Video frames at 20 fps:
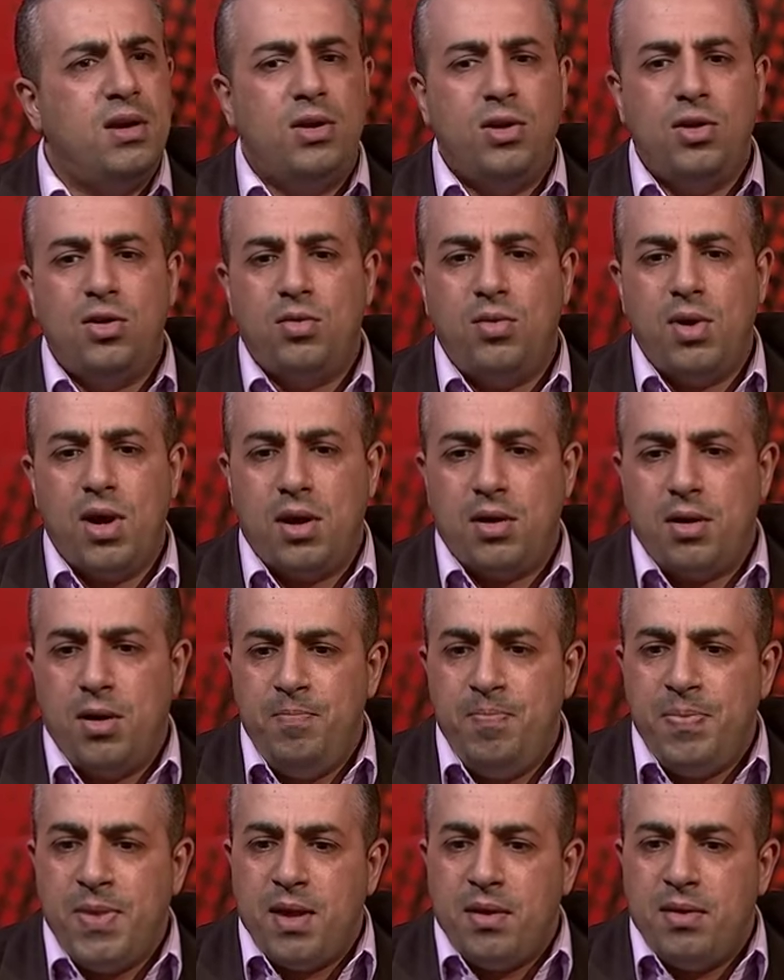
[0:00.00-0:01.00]
You know, we are
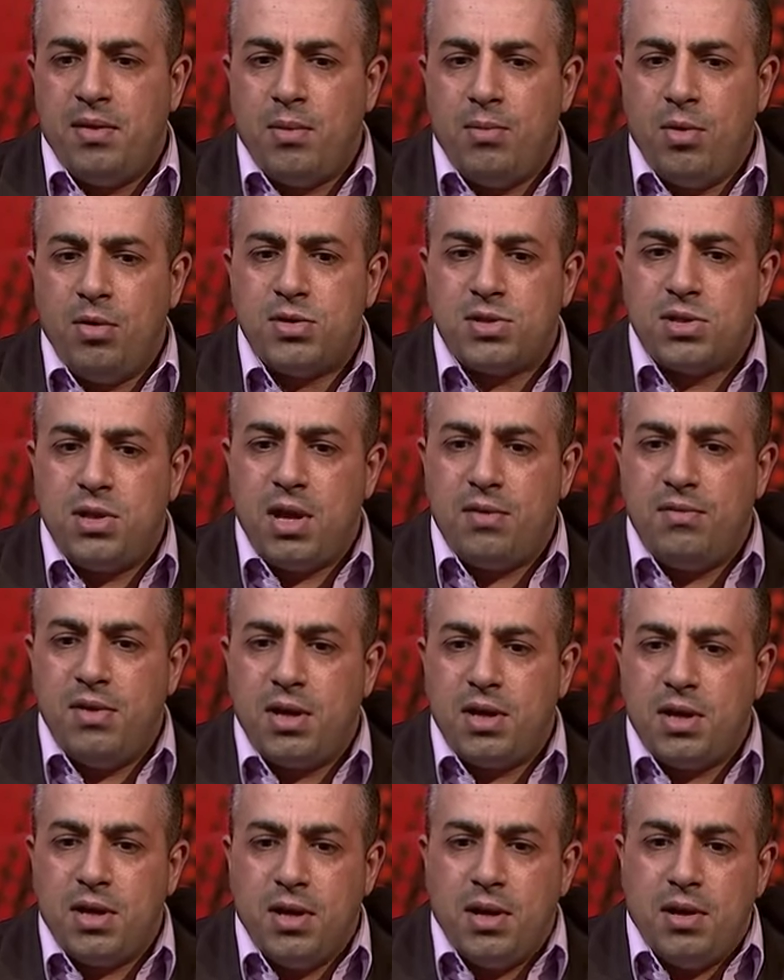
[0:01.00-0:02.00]
the most
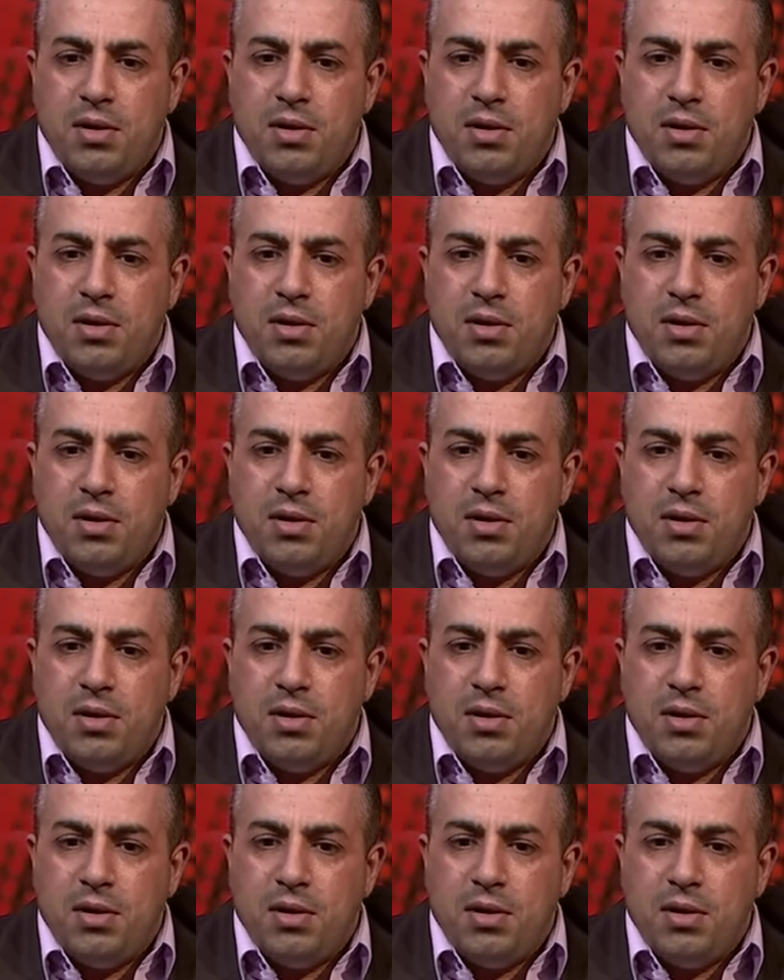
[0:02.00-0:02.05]
loving,